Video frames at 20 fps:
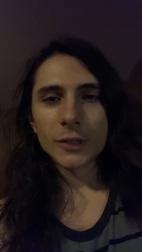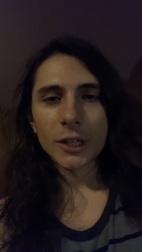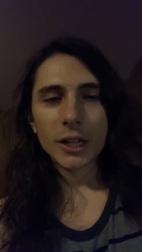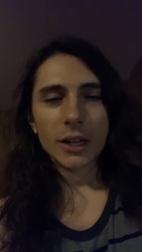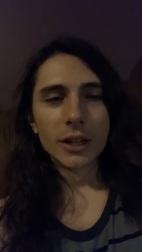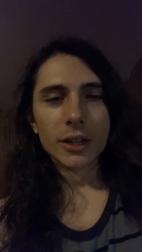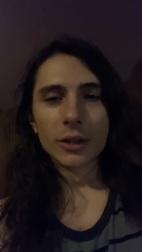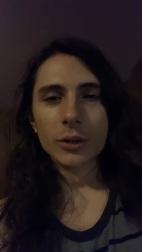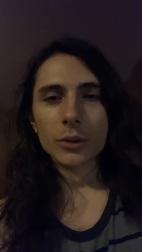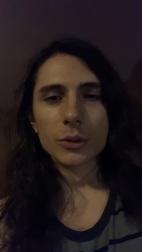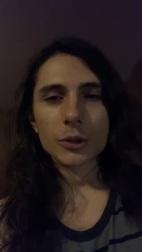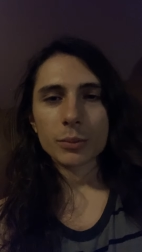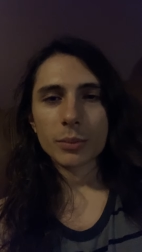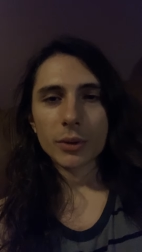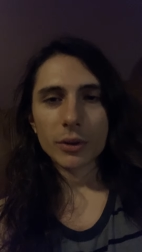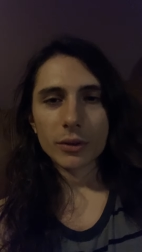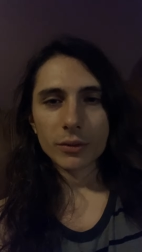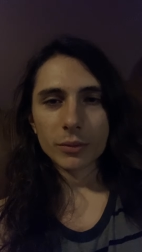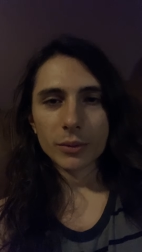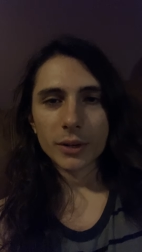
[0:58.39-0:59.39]
It goes
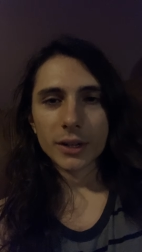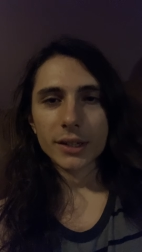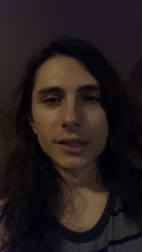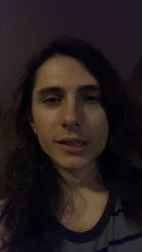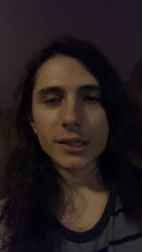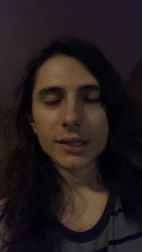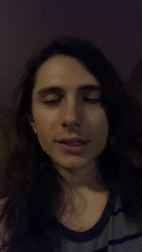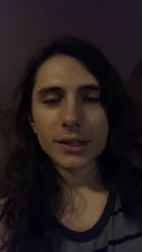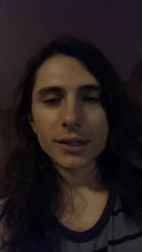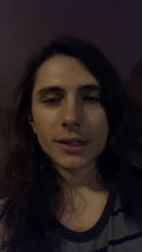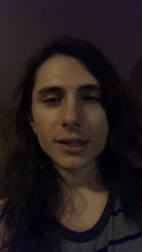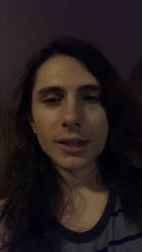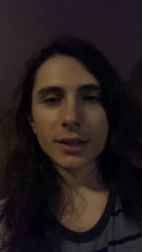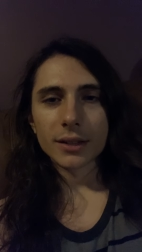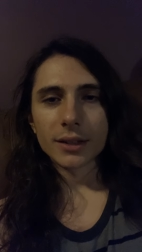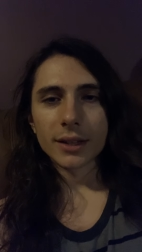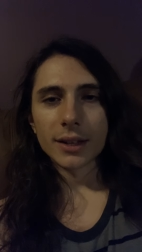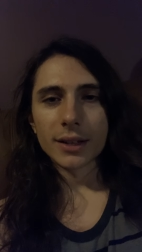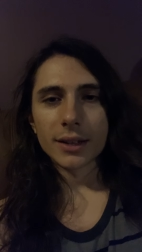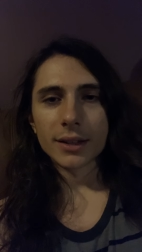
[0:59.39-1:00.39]
both ways.
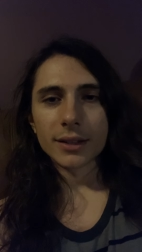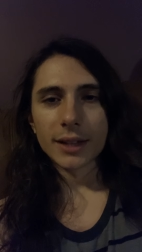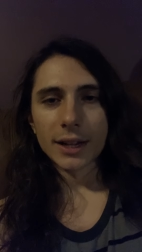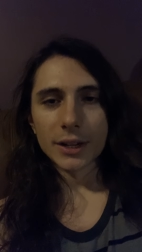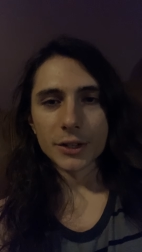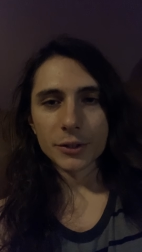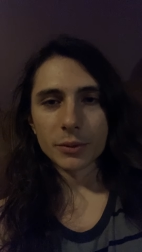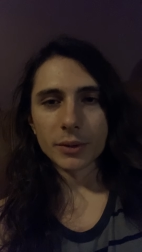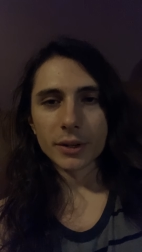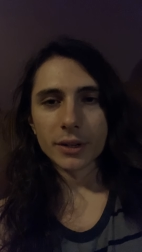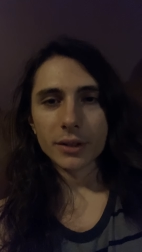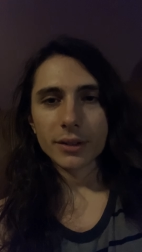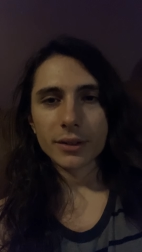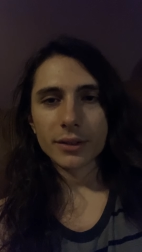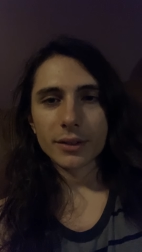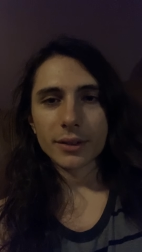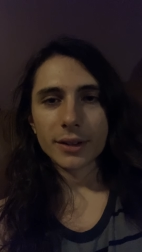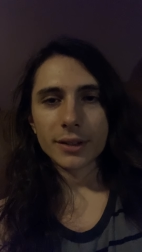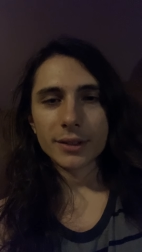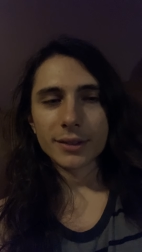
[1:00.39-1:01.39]
And that and that's what
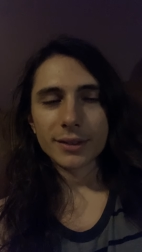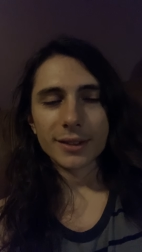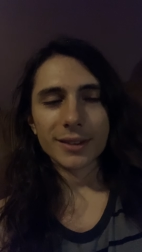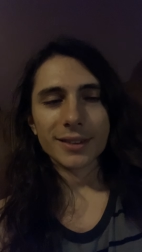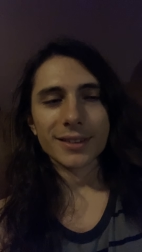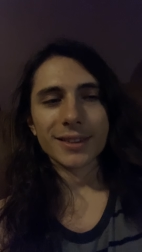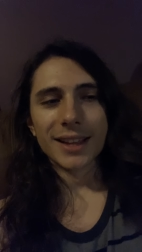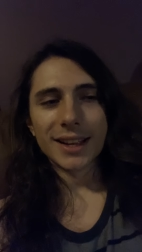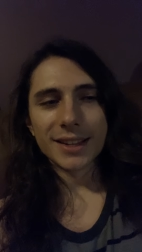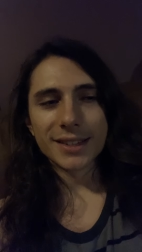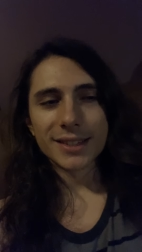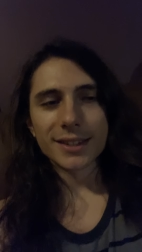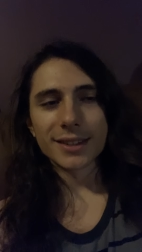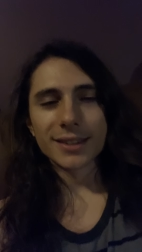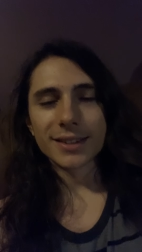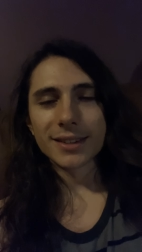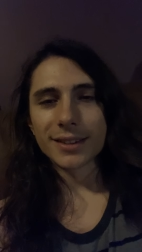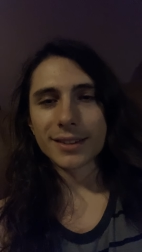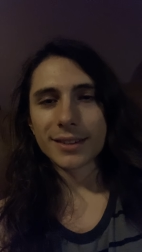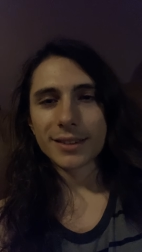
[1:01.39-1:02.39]
the
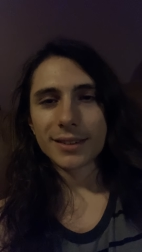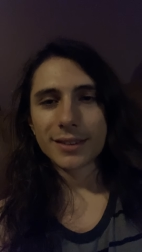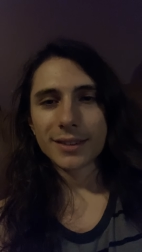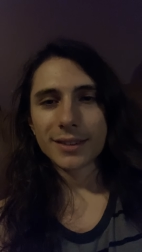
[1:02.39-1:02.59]
lesson